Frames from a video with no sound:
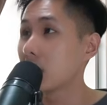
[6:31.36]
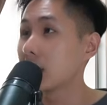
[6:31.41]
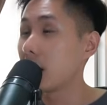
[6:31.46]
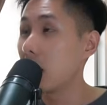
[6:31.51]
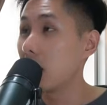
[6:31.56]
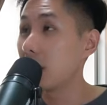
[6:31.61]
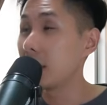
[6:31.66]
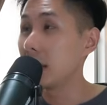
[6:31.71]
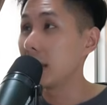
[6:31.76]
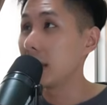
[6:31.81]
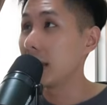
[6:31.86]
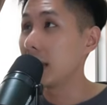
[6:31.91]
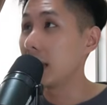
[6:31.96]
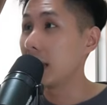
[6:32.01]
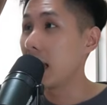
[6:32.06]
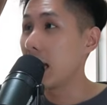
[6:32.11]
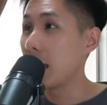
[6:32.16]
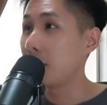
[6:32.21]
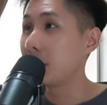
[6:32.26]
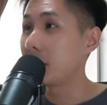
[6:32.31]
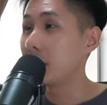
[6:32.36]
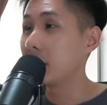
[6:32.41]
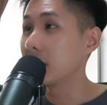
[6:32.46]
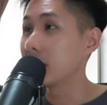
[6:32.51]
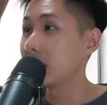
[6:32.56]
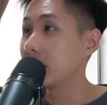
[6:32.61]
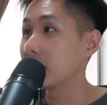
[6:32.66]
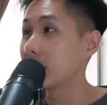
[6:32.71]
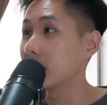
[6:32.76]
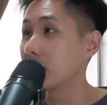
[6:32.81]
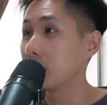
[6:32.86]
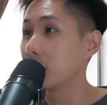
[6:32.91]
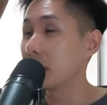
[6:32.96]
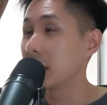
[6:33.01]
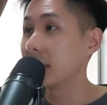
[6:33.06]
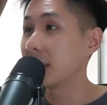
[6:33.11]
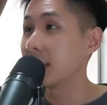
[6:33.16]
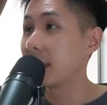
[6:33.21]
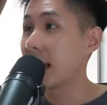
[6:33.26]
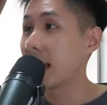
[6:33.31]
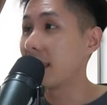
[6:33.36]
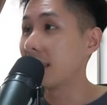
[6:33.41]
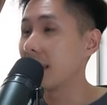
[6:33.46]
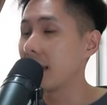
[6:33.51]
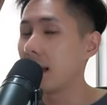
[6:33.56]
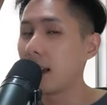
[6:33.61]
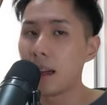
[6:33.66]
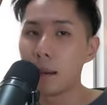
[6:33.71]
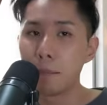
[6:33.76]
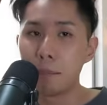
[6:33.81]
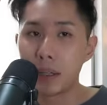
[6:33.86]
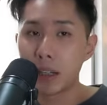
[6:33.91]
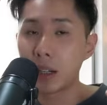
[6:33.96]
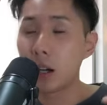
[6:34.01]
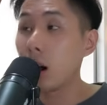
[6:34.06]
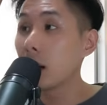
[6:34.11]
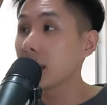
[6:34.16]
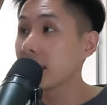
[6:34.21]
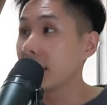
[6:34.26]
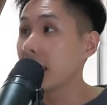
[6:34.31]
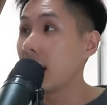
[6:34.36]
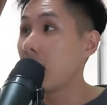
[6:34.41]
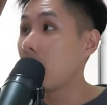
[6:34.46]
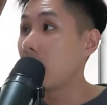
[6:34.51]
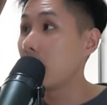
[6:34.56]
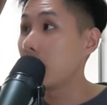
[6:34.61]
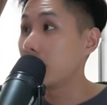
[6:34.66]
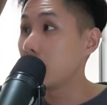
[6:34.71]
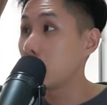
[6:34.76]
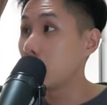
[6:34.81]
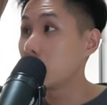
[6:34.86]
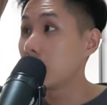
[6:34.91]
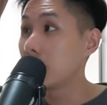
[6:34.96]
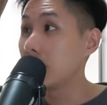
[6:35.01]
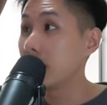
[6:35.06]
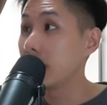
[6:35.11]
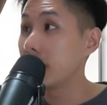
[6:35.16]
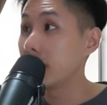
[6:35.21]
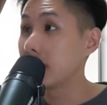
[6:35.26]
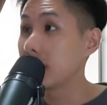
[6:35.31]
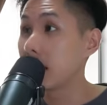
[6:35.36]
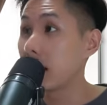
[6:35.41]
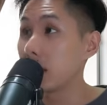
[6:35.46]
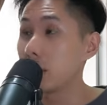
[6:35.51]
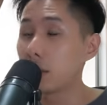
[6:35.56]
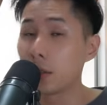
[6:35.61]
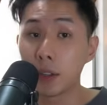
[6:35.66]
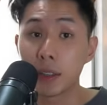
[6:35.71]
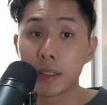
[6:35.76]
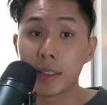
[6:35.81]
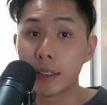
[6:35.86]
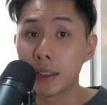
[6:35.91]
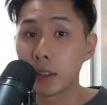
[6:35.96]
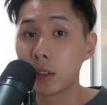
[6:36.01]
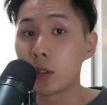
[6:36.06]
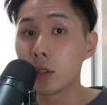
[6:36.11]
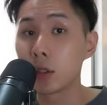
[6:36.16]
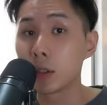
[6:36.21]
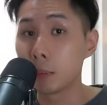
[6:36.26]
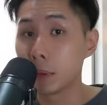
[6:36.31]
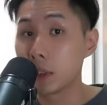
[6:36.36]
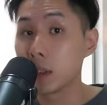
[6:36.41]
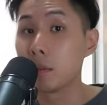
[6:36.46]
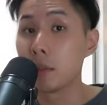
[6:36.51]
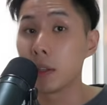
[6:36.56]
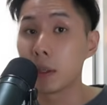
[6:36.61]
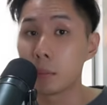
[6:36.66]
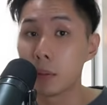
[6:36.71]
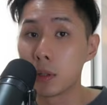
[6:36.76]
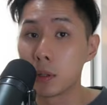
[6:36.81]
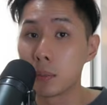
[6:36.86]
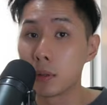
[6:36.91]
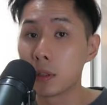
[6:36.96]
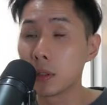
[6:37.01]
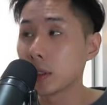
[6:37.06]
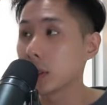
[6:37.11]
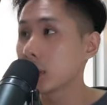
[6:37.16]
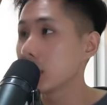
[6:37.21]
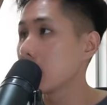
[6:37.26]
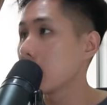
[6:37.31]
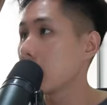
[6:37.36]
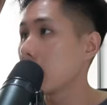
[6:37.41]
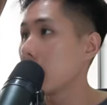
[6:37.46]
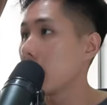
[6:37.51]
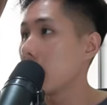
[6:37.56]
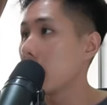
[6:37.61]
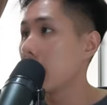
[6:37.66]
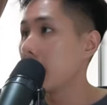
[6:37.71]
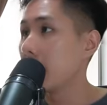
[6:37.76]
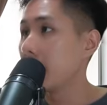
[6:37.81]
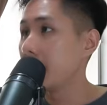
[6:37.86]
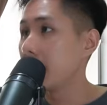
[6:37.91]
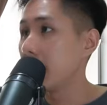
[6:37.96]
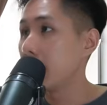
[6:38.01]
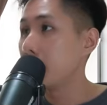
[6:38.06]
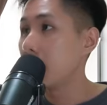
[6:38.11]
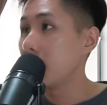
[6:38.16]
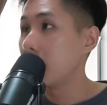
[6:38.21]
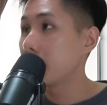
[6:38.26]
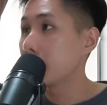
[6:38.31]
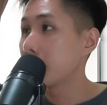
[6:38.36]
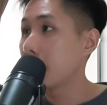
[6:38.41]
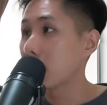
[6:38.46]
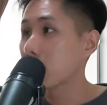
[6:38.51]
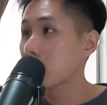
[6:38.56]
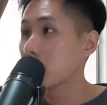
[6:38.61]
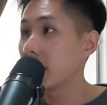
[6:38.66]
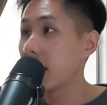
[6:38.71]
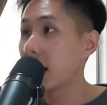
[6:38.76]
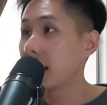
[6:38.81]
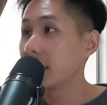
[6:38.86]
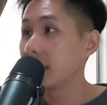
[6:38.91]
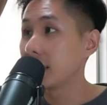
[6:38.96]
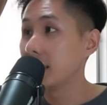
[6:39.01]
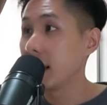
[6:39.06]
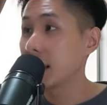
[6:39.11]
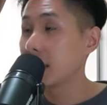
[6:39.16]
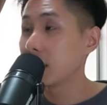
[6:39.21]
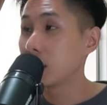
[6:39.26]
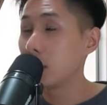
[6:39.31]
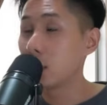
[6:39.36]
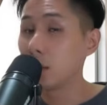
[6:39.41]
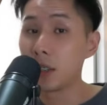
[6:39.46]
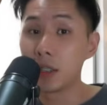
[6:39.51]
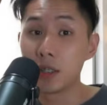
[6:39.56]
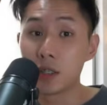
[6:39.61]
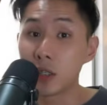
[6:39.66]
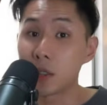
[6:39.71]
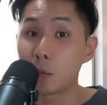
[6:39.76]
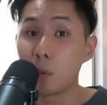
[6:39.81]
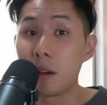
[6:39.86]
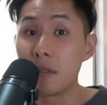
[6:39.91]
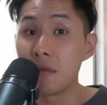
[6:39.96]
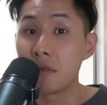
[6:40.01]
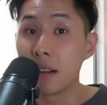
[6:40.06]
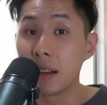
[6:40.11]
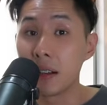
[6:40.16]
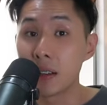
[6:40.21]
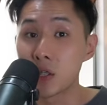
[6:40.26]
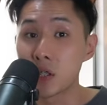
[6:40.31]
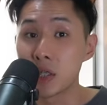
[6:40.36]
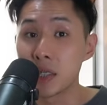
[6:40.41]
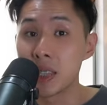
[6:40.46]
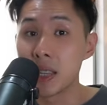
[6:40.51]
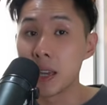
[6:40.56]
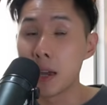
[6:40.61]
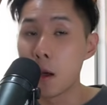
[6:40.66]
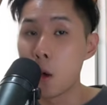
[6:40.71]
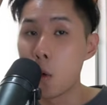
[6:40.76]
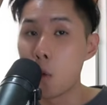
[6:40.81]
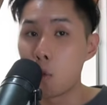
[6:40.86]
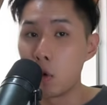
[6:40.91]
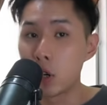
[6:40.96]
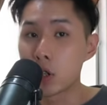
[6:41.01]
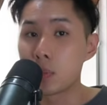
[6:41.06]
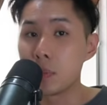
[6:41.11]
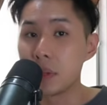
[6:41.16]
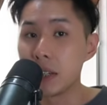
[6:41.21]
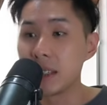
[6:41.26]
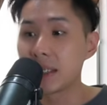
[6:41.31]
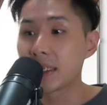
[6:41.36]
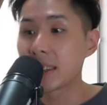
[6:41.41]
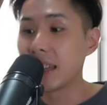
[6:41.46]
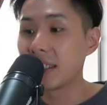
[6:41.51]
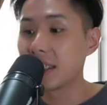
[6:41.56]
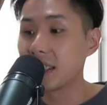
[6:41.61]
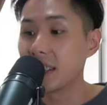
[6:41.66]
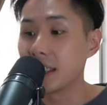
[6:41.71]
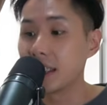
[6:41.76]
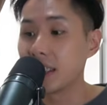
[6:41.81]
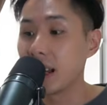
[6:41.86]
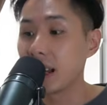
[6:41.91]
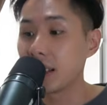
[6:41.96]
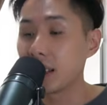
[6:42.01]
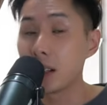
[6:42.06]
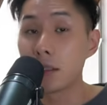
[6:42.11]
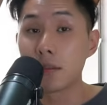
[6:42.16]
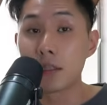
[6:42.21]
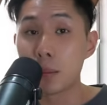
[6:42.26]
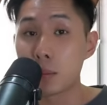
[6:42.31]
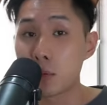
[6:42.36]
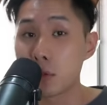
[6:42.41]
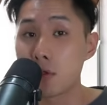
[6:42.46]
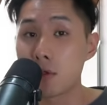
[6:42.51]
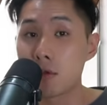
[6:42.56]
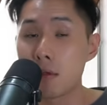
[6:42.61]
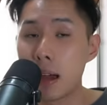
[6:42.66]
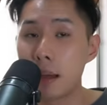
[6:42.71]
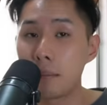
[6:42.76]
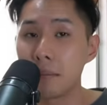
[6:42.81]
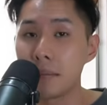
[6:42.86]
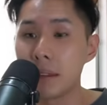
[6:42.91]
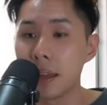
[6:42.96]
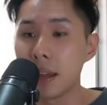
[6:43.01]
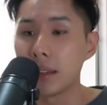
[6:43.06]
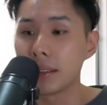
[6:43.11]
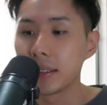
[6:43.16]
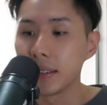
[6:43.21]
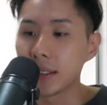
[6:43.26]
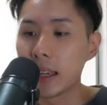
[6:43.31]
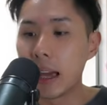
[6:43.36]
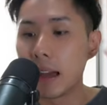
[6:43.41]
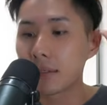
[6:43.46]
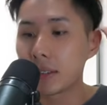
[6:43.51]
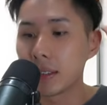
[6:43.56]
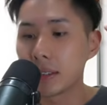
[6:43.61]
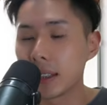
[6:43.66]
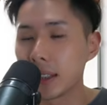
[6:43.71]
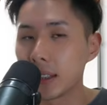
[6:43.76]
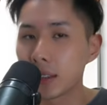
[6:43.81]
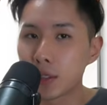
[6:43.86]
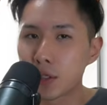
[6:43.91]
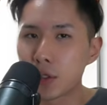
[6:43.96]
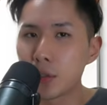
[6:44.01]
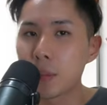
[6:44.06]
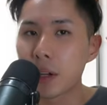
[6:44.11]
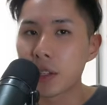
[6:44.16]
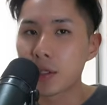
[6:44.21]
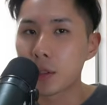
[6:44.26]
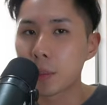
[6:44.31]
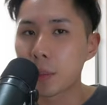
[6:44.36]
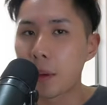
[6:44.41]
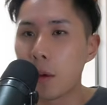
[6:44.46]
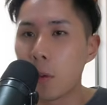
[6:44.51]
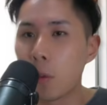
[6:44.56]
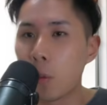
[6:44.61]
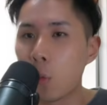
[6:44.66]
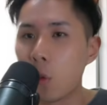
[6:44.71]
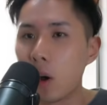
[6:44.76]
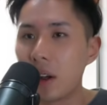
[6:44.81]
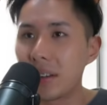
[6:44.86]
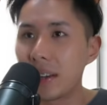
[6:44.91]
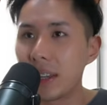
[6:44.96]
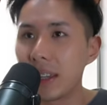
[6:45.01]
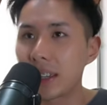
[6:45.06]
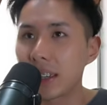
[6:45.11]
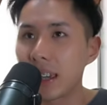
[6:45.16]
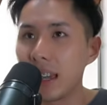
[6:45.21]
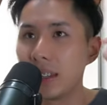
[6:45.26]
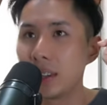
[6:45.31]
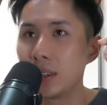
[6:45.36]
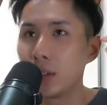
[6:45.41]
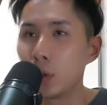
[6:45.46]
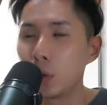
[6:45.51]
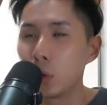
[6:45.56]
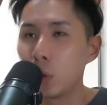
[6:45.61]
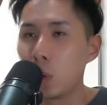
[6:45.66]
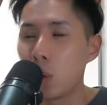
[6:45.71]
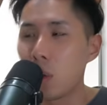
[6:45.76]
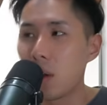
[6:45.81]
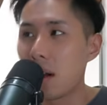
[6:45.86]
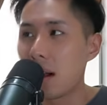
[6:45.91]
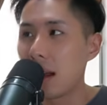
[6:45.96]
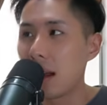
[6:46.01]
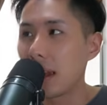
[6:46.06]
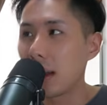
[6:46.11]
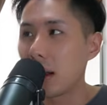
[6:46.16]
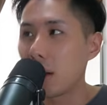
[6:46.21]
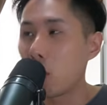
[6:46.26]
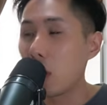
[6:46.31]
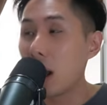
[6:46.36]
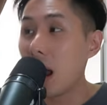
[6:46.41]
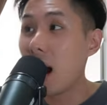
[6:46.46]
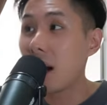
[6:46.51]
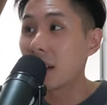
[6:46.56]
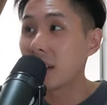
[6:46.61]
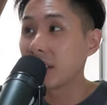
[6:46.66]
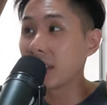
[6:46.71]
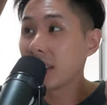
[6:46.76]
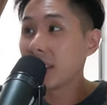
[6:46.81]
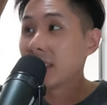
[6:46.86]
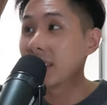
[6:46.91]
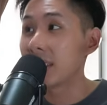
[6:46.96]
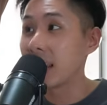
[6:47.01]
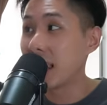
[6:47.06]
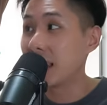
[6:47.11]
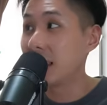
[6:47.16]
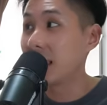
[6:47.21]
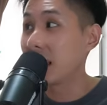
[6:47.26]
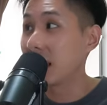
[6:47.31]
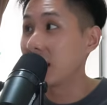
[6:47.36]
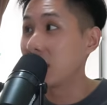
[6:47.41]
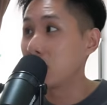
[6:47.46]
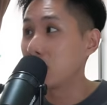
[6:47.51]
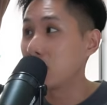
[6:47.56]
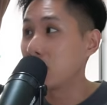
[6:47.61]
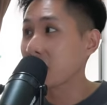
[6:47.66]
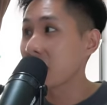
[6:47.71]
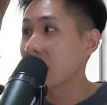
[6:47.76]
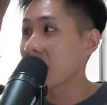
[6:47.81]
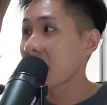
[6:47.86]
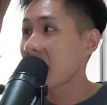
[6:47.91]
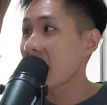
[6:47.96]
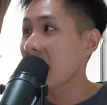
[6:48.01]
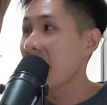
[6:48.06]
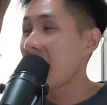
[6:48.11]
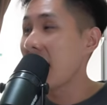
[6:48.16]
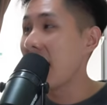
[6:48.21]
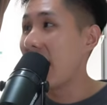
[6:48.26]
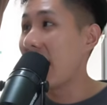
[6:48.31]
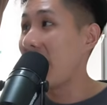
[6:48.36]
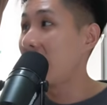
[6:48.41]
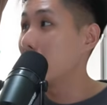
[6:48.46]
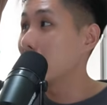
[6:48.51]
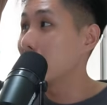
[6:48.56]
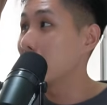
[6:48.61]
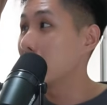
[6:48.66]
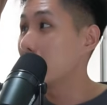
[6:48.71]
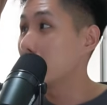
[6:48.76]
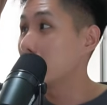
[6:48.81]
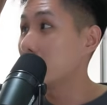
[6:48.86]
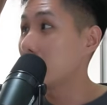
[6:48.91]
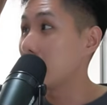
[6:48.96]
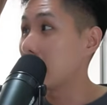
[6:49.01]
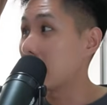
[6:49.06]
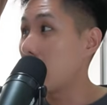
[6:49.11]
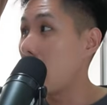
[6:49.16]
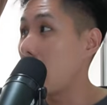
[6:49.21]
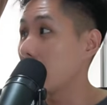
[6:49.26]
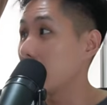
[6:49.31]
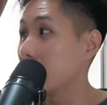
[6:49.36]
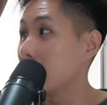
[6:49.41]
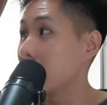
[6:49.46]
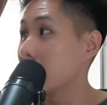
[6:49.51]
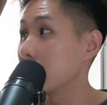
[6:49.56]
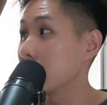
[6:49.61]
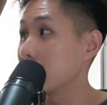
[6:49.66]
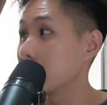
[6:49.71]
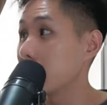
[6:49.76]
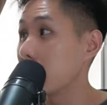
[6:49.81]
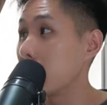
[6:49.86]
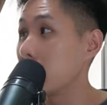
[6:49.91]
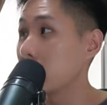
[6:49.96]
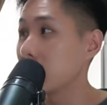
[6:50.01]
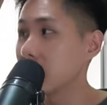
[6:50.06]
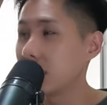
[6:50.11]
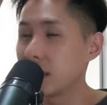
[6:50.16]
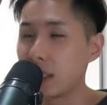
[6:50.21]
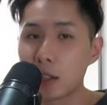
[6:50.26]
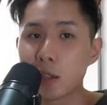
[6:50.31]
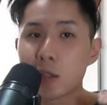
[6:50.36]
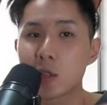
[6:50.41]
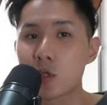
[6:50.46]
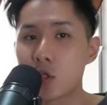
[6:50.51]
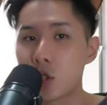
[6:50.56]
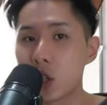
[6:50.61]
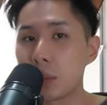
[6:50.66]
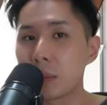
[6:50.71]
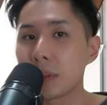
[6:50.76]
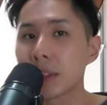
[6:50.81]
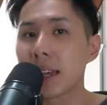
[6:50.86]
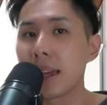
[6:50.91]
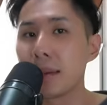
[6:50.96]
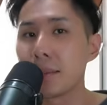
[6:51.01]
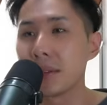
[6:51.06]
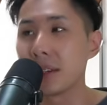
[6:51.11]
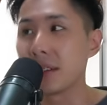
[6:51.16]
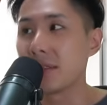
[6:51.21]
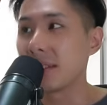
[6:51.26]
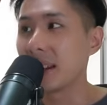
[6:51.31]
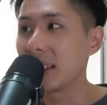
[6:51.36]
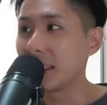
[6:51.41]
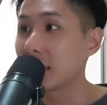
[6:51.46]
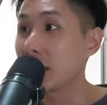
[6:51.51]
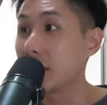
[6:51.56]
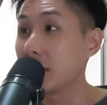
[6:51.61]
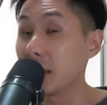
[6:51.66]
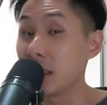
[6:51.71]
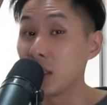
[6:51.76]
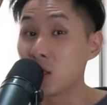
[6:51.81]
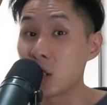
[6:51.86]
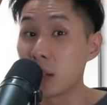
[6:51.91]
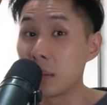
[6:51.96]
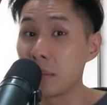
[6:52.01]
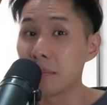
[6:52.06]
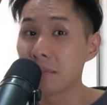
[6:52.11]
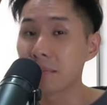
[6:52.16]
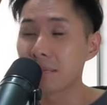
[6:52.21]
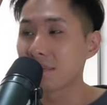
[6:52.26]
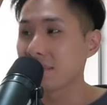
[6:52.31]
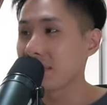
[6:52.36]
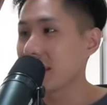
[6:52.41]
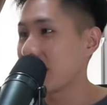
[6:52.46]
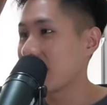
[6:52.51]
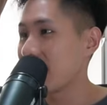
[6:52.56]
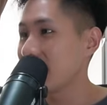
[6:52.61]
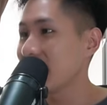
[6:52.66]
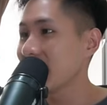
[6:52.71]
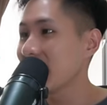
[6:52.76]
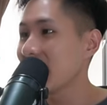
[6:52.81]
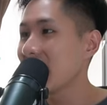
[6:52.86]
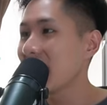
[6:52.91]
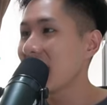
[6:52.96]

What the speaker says: of a embedded system is that because they are usually designed for a single specific purpose, they may specialize in executing just one function, which means that the designer of the program doesn't have to think too much about what it can do, what other things that it can do. And also due to economies of scale, these chips can be relatively cheap. All right.